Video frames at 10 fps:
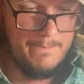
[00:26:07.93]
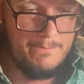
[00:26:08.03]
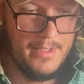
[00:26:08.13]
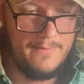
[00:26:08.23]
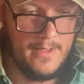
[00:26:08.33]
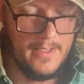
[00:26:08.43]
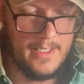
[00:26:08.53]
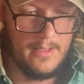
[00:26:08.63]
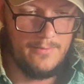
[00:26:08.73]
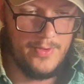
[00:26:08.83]
Be very
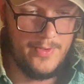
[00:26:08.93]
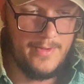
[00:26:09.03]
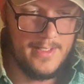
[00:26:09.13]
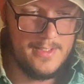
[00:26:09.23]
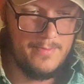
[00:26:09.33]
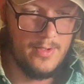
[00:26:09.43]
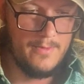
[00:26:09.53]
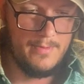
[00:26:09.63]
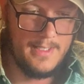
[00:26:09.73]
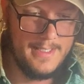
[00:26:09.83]
careful doing this part,
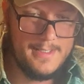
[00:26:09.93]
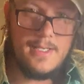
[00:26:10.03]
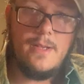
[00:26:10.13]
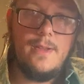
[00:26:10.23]
please.